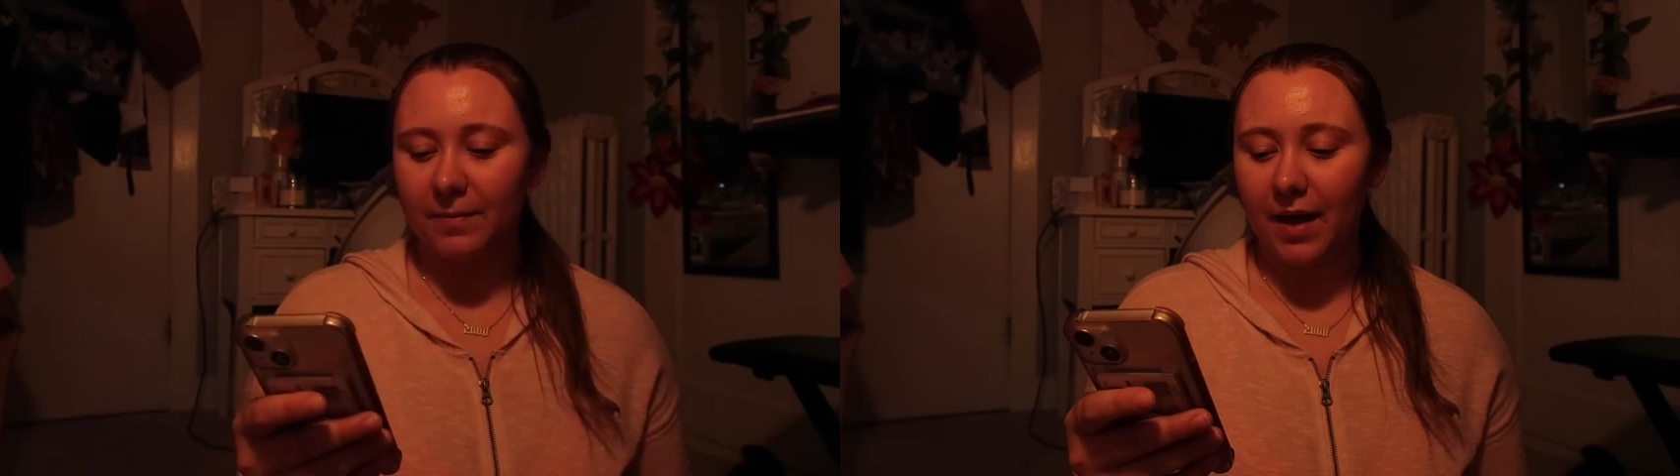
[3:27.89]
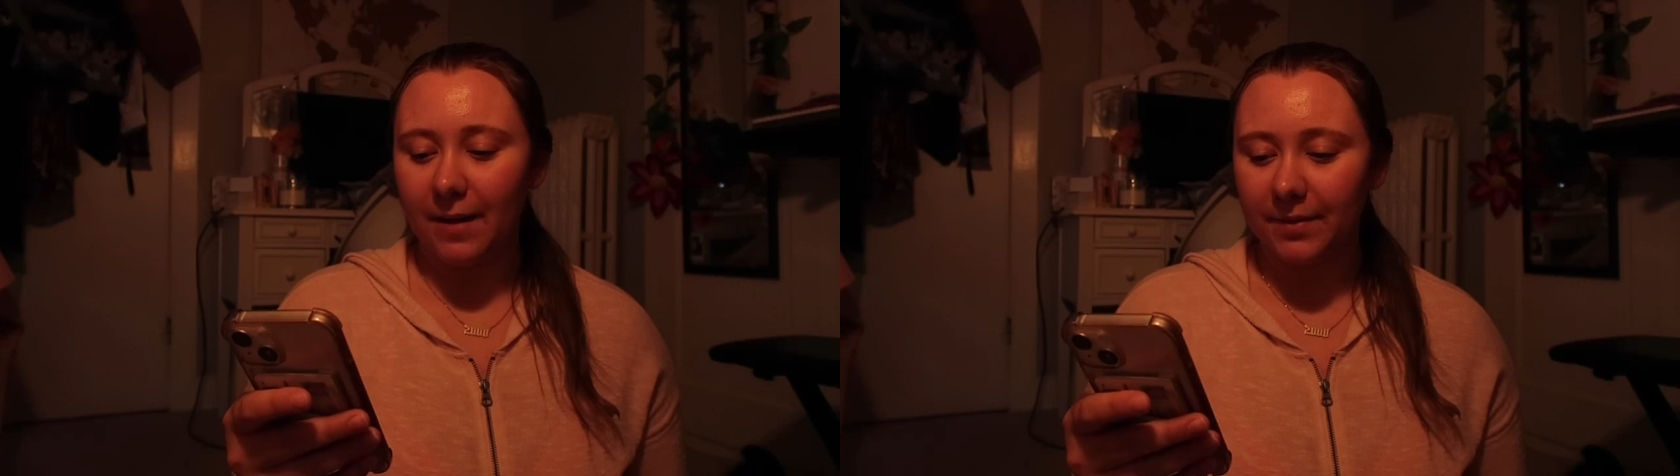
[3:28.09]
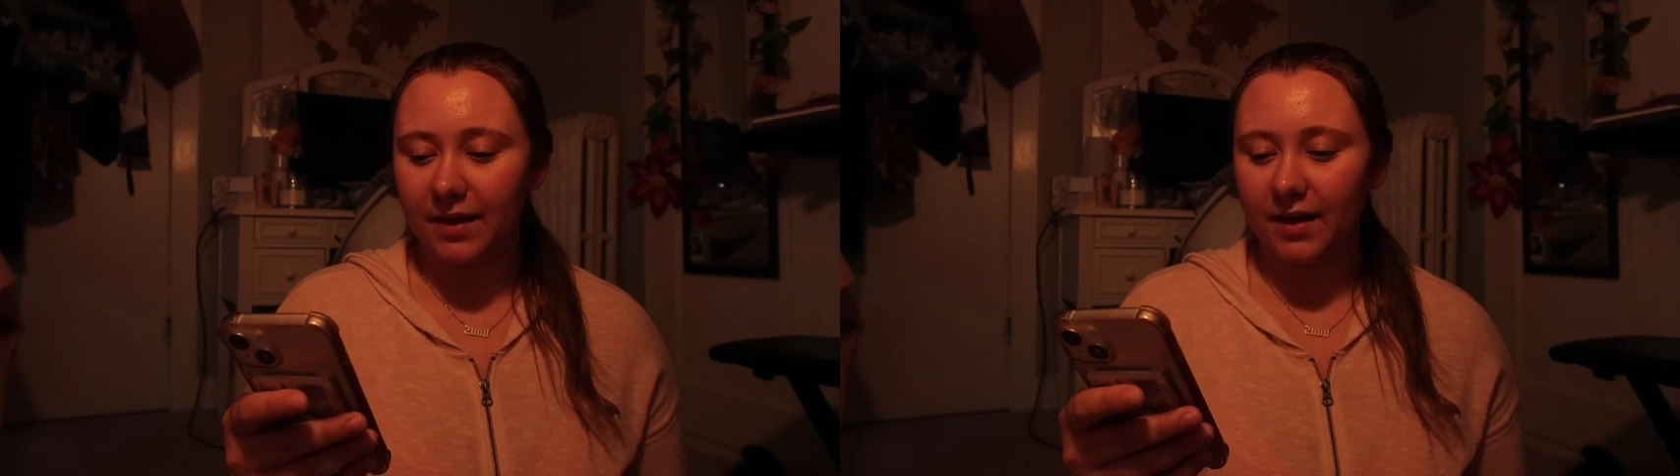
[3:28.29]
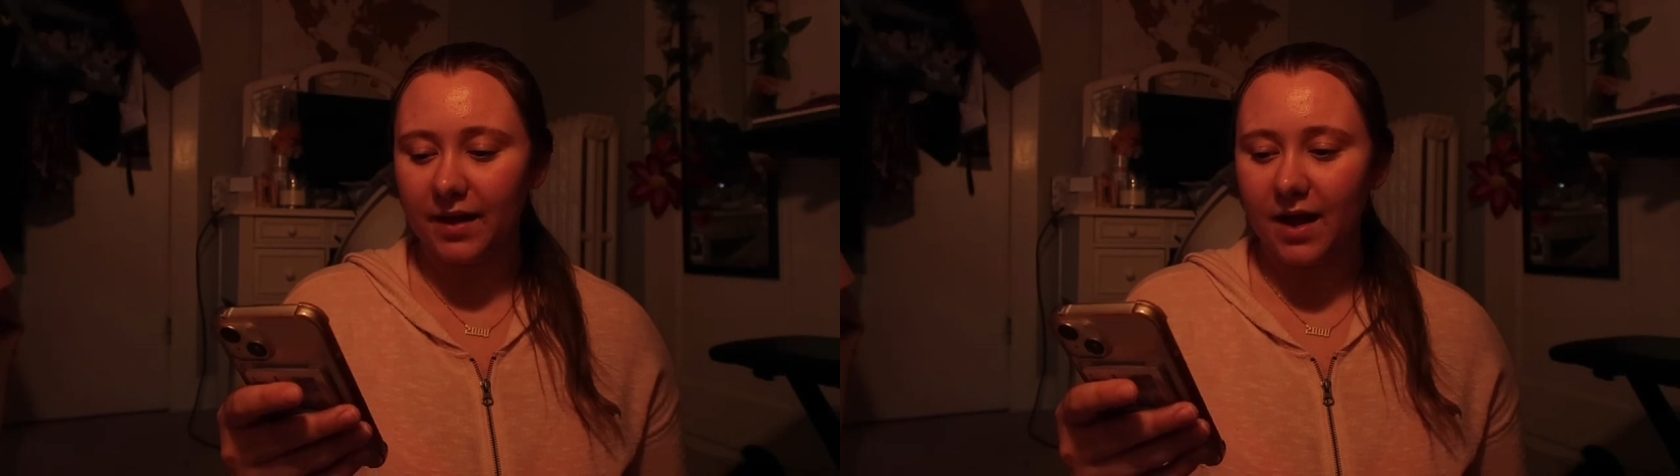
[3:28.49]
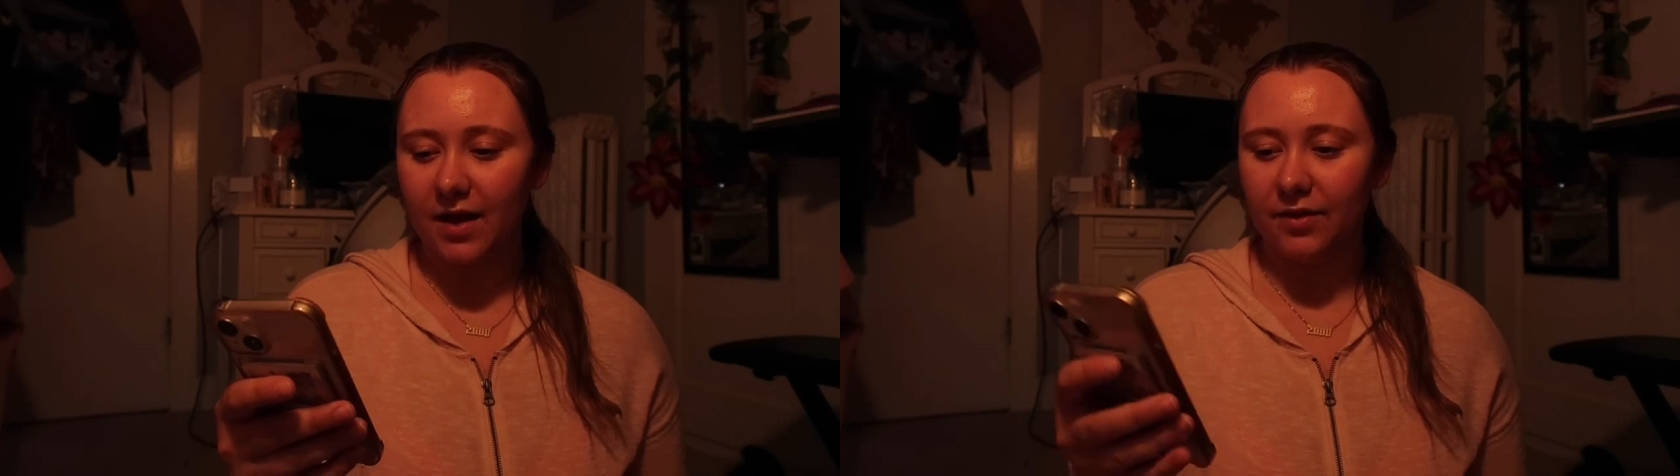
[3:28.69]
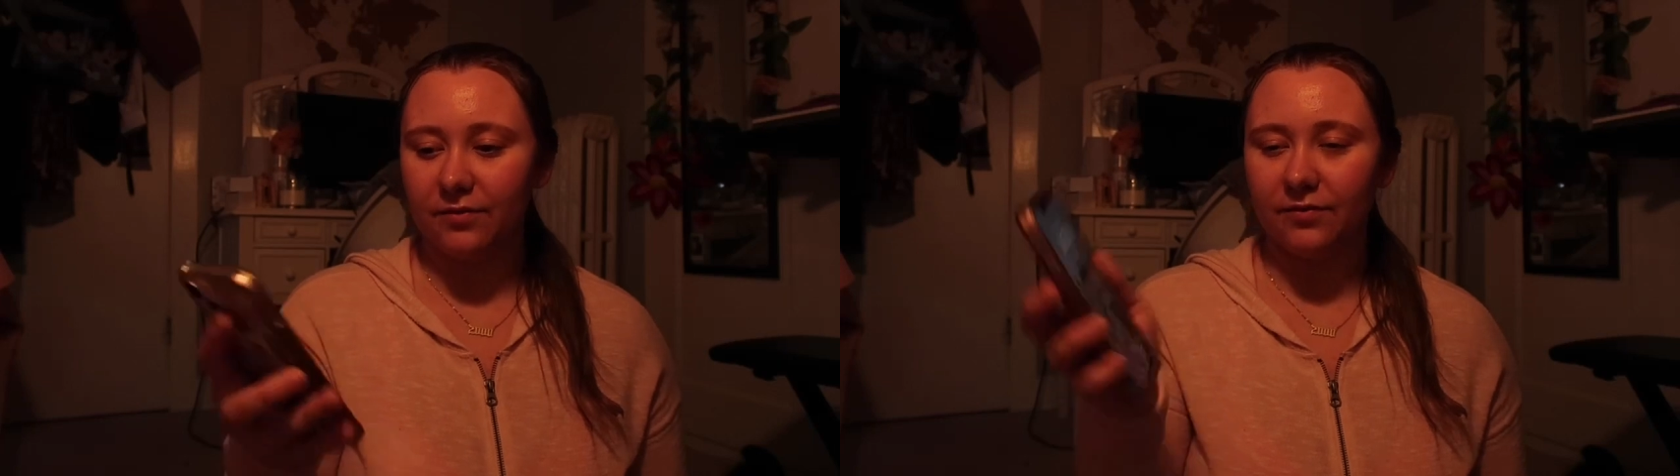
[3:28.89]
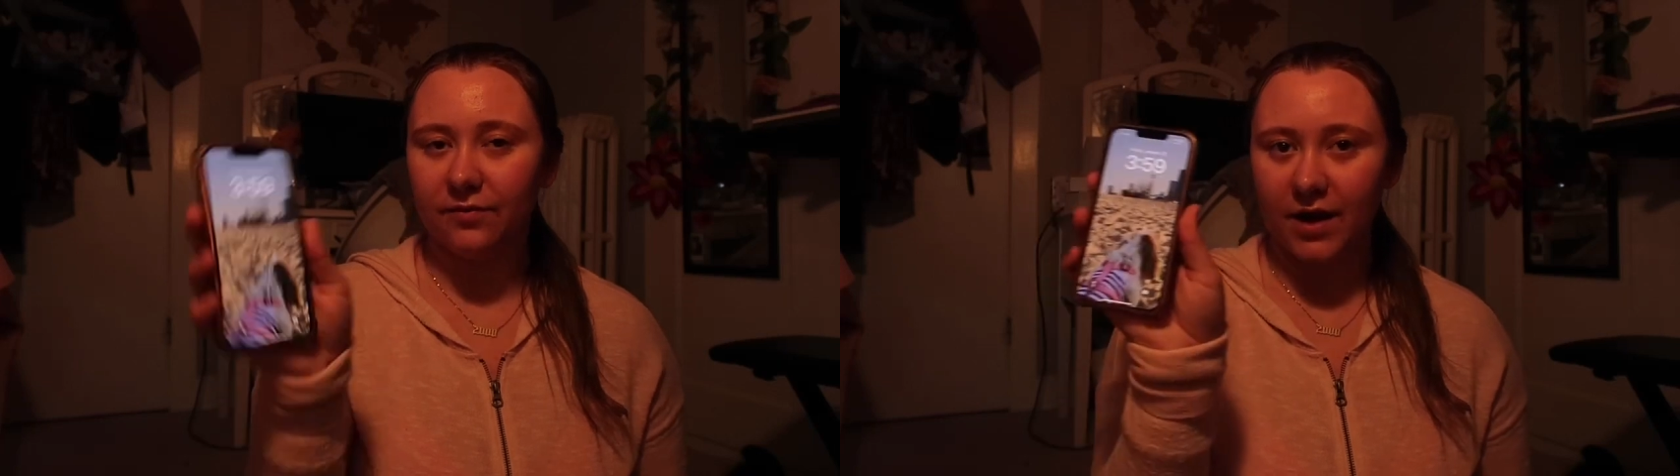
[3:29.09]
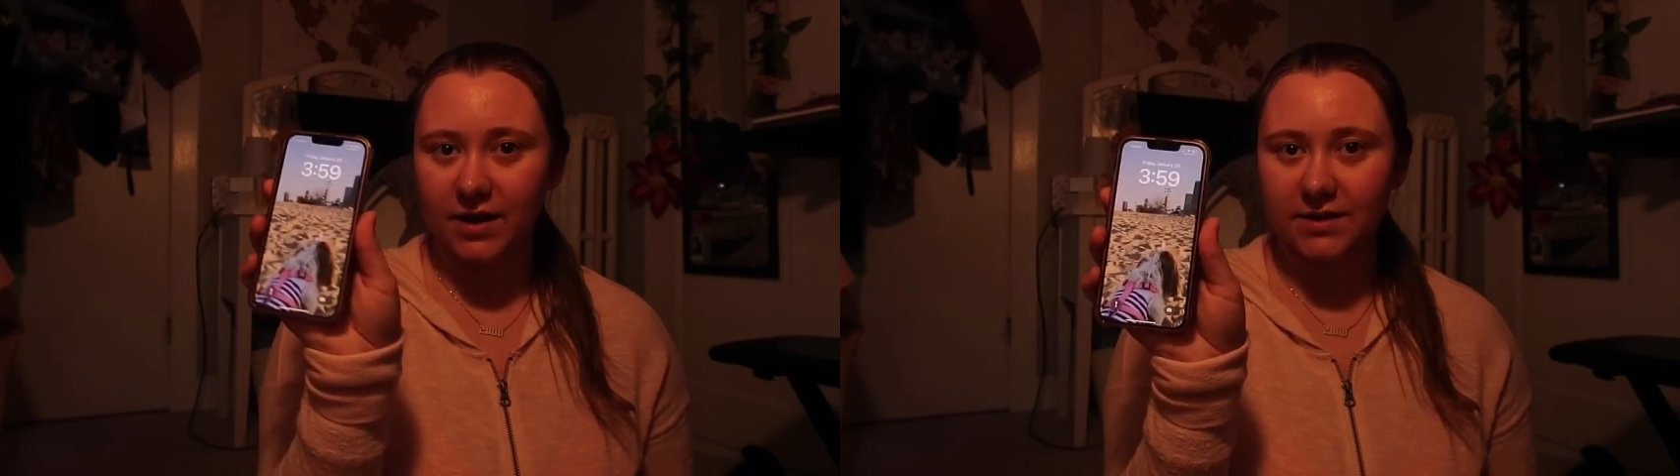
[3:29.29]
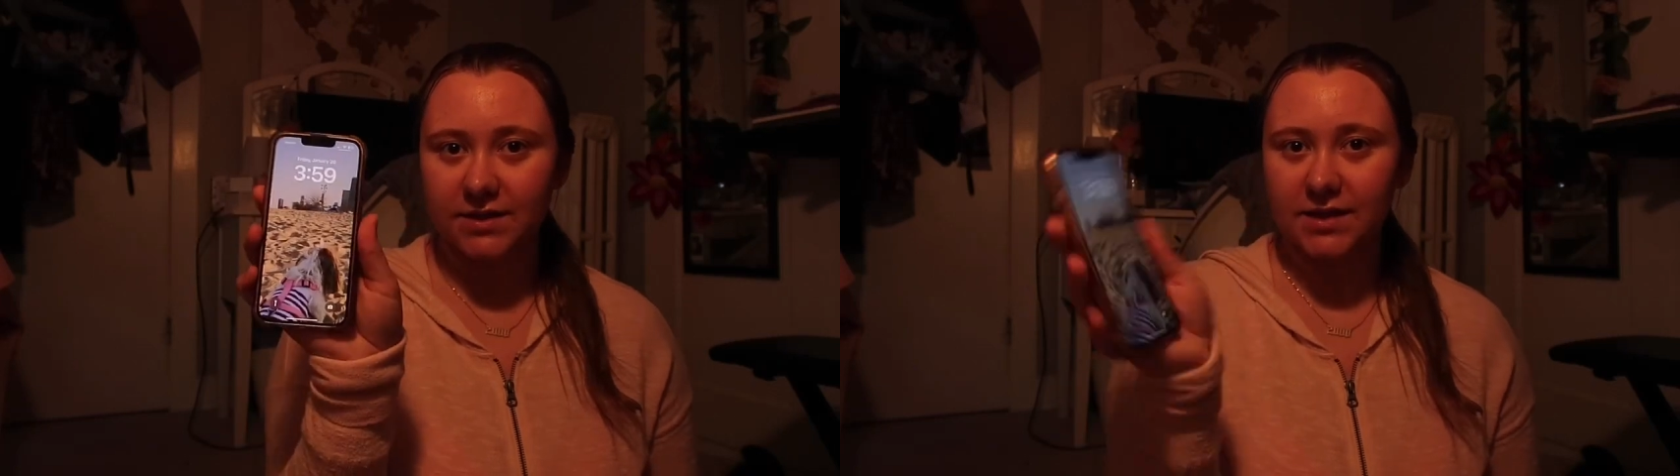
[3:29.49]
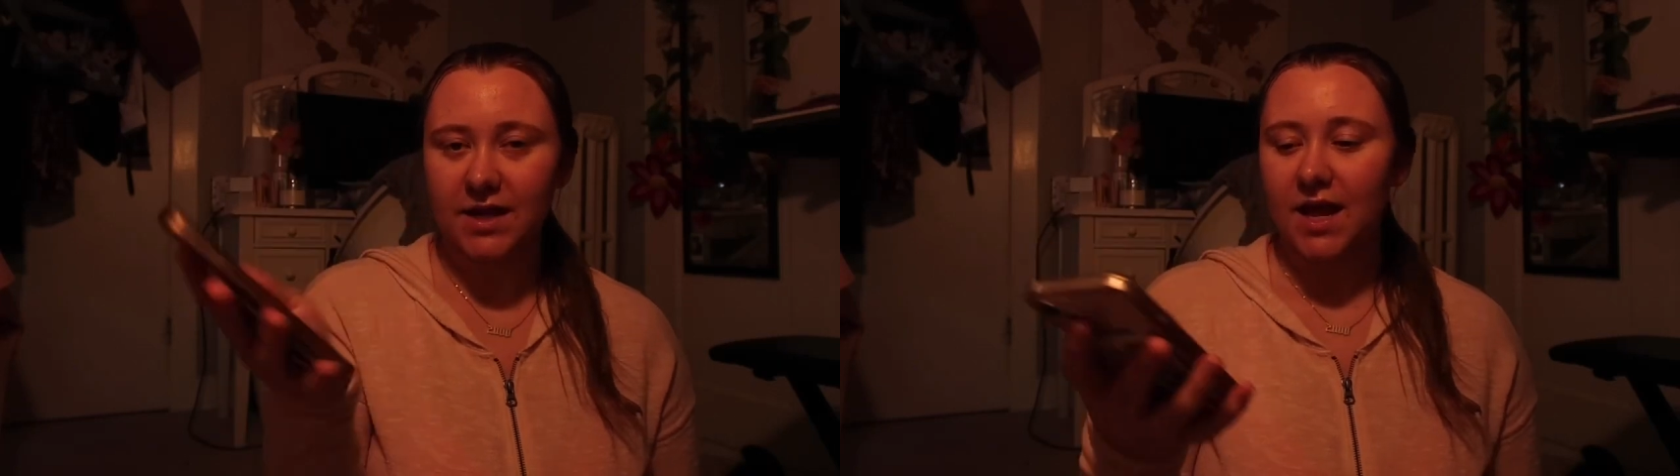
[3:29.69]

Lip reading: puppy on the front,